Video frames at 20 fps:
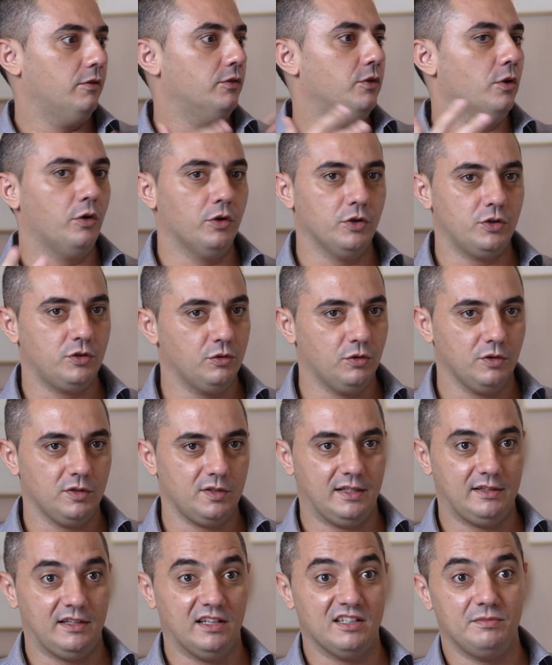the resource
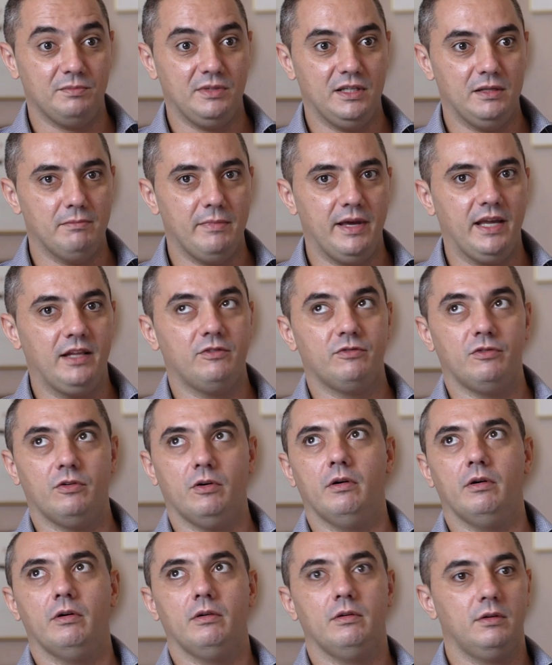that has been made
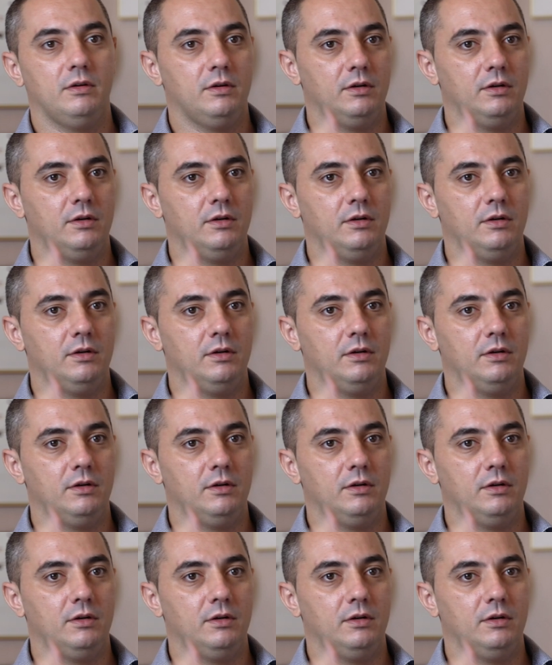for